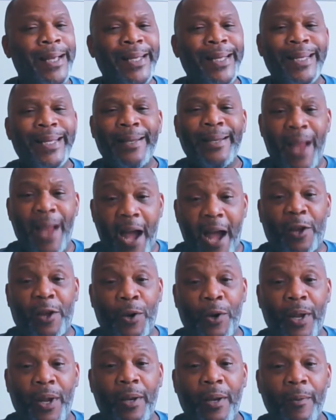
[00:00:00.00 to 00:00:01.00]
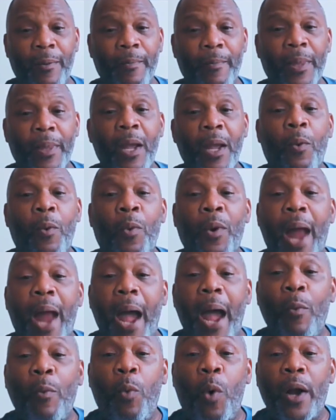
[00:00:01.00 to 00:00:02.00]
Not good. What
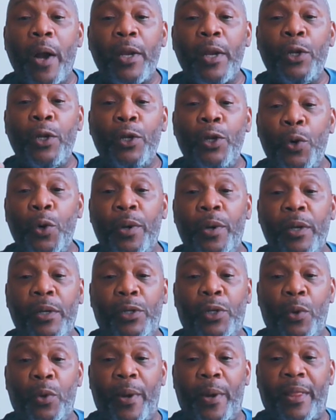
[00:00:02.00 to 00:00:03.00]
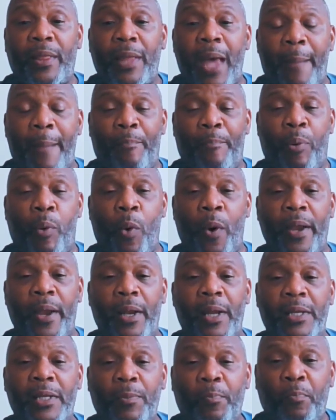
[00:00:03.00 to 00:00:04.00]
I want you to do at that
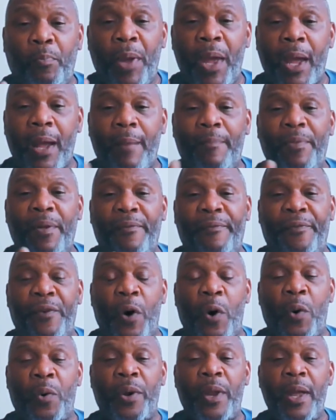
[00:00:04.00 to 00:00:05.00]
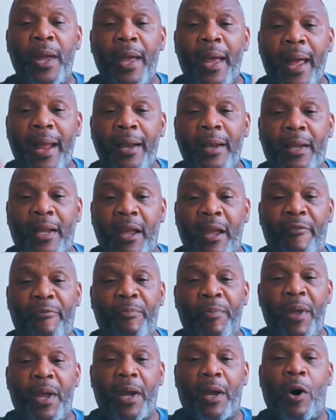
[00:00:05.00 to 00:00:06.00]
point is pick up the phone and give
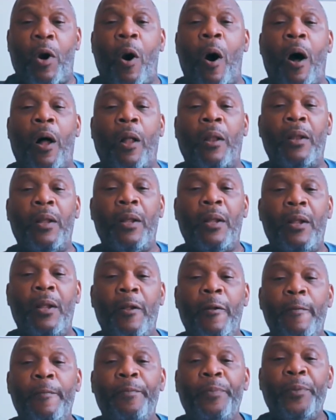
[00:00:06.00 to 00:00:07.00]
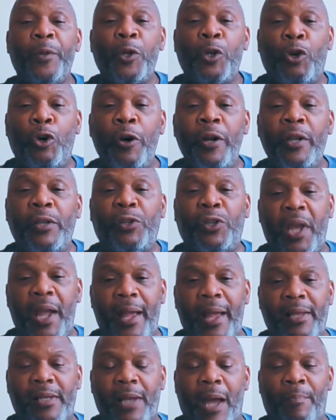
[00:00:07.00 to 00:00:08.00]
me a call. Good
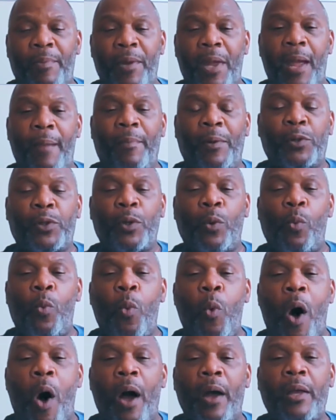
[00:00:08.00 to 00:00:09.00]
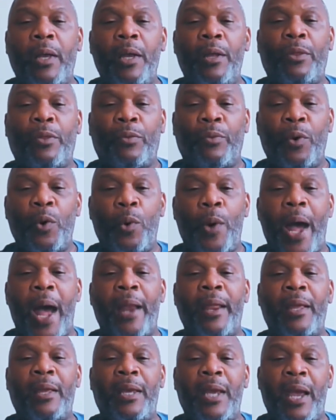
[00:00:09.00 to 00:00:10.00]
chance I'll be able to walk you through how
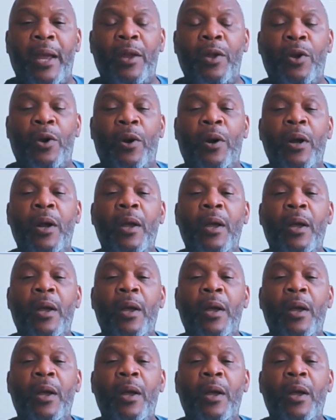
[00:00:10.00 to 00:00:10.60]
to get your